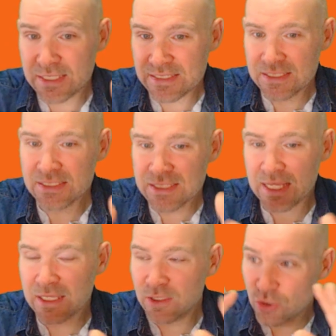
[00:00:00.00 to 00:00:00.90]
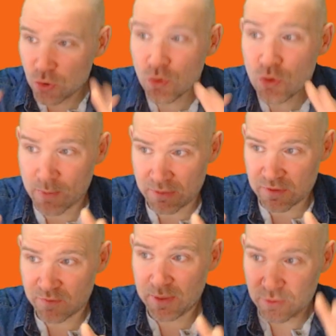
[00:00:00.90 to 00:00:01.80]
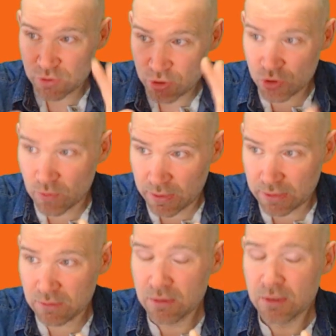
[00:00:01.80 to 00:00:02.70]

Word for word: didn't take huge amounts of people to join